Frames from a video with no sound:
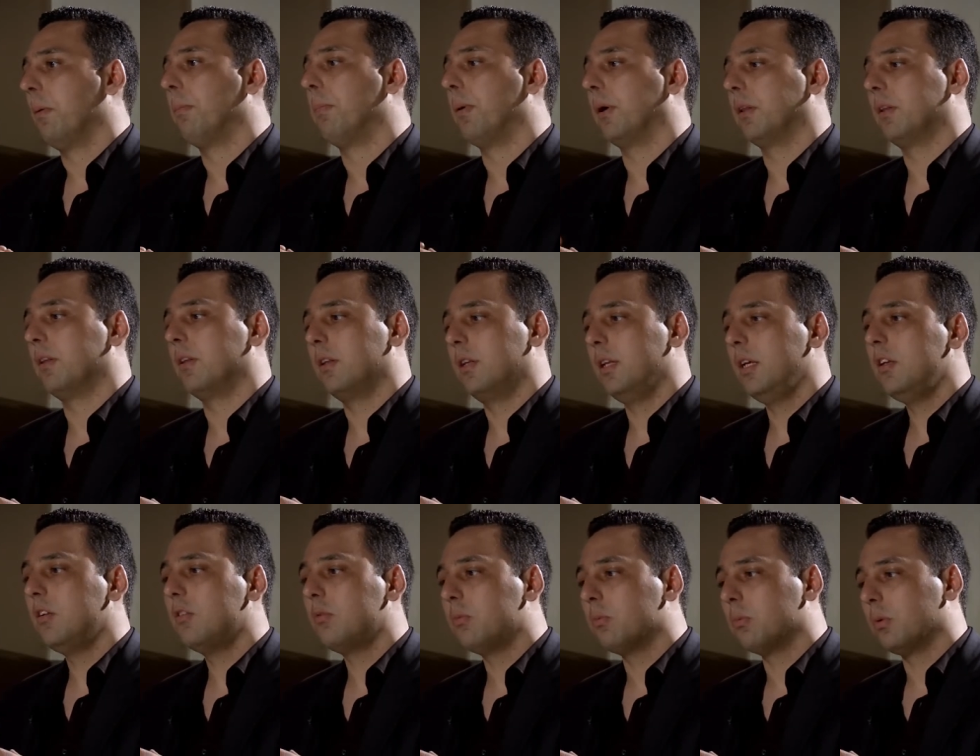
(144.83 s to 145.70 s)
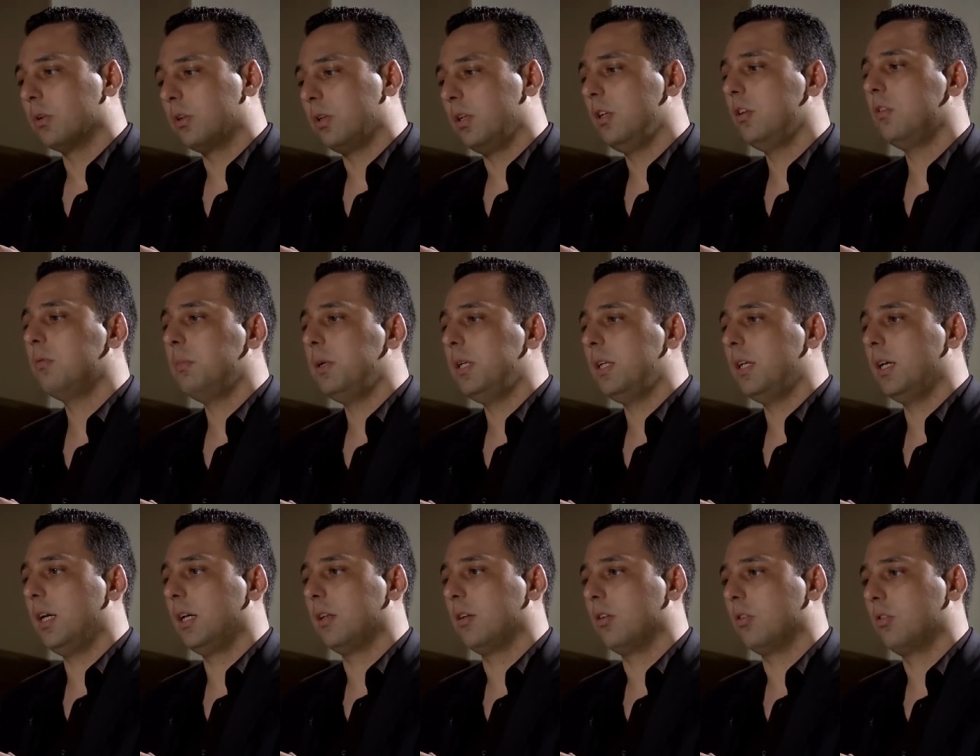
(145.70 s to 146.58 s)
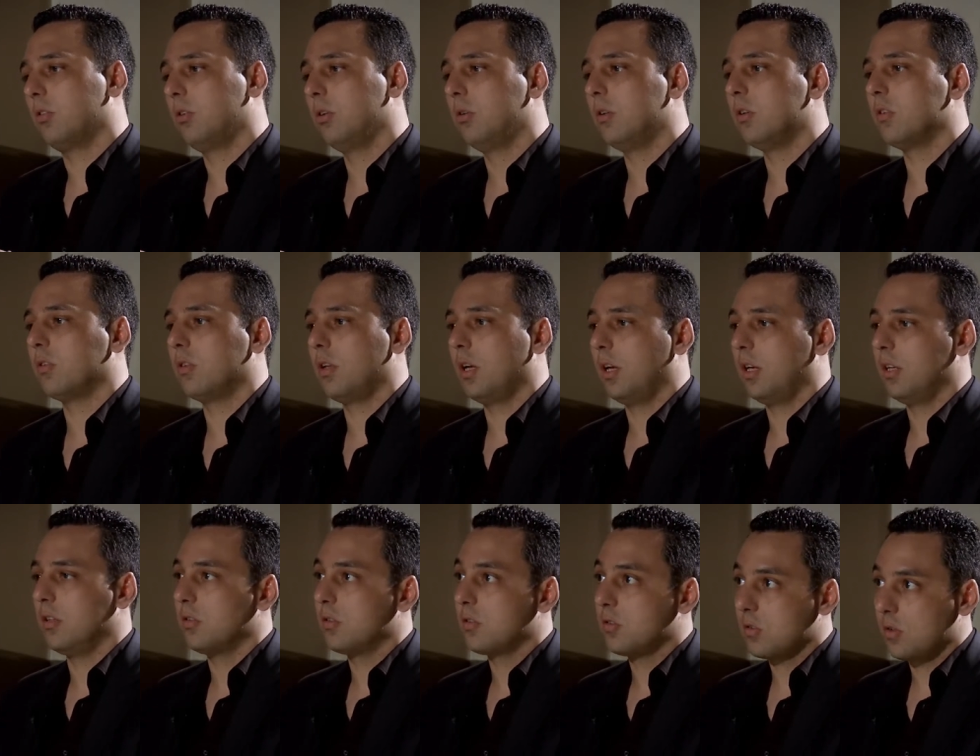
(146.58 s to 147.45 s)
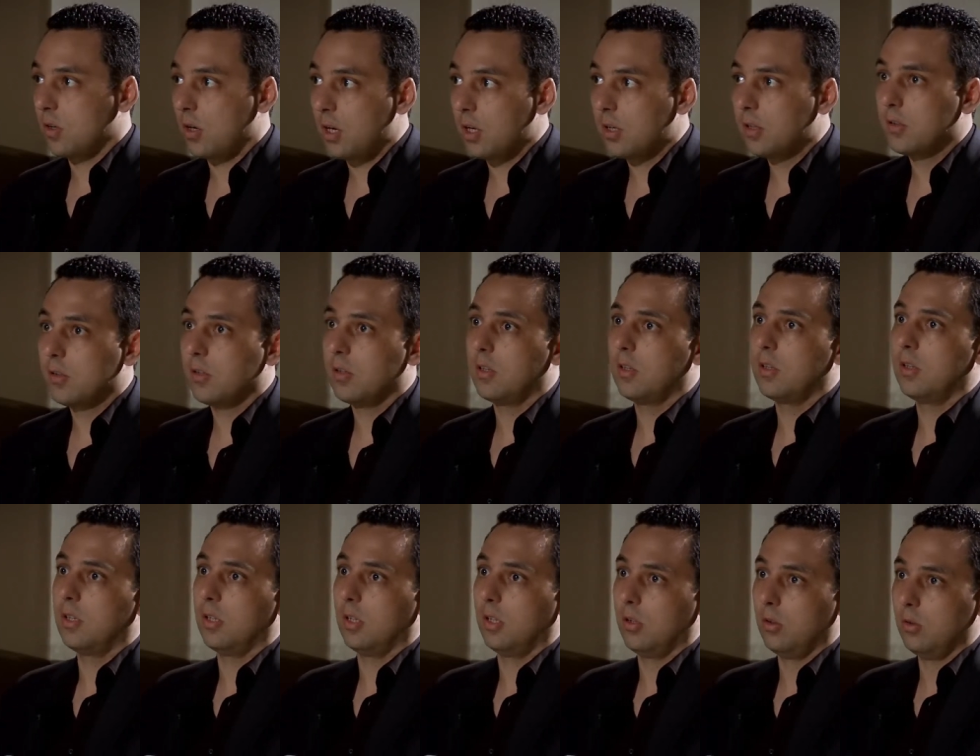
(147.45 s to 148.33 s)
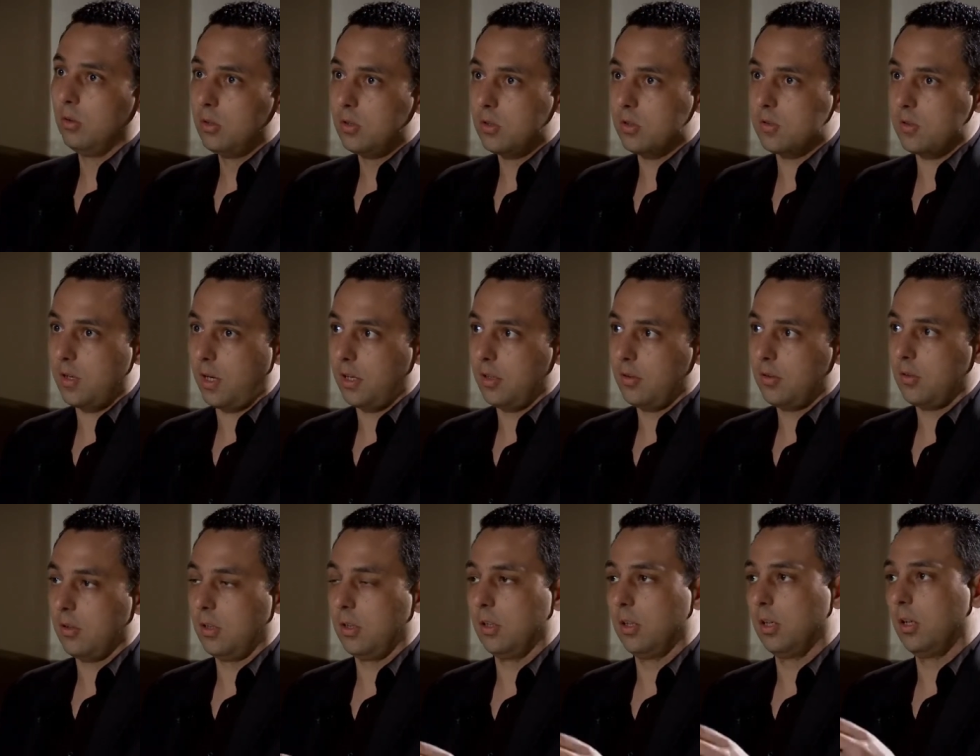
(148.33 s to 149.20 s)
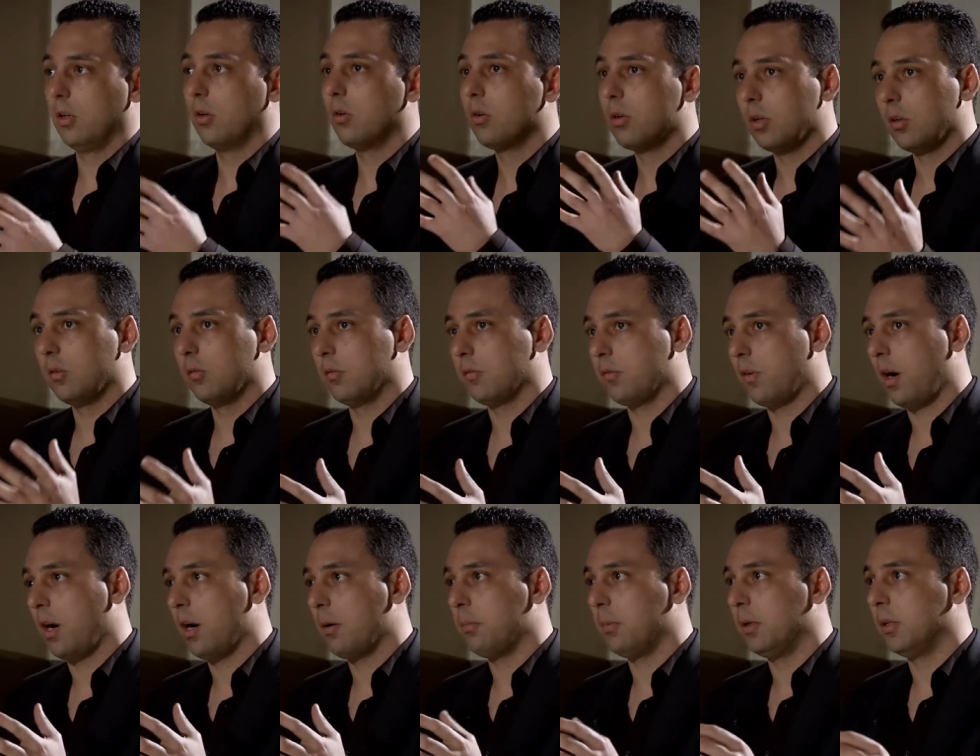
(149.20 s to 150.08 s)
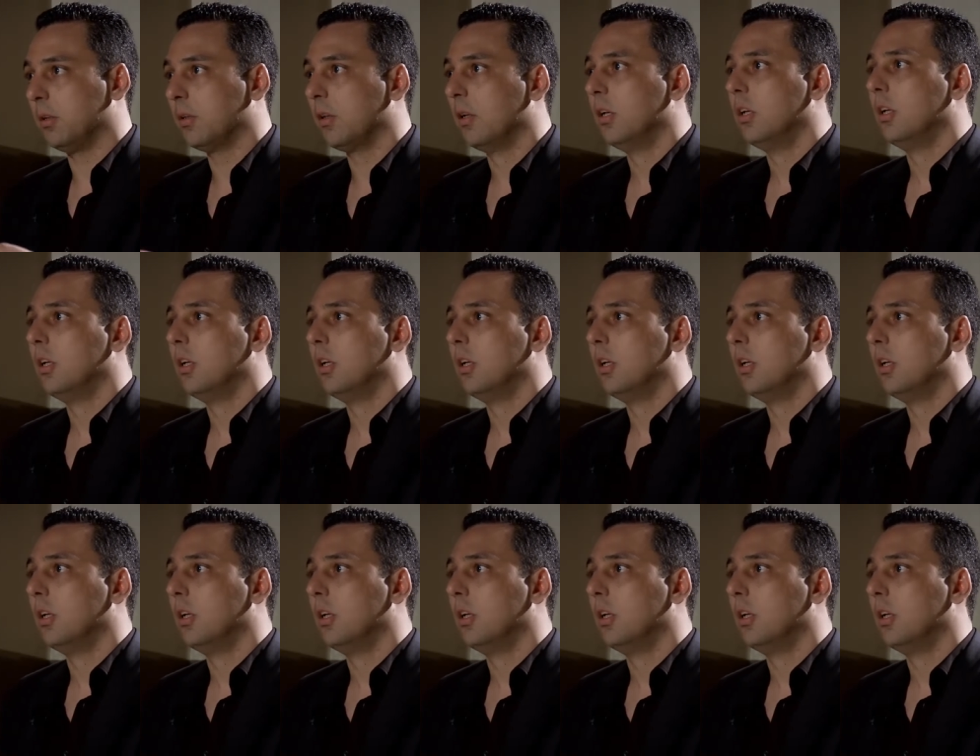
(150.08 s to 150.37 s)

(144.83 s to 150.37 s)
But what these mediators do is they instruct the leukocytes and the local environment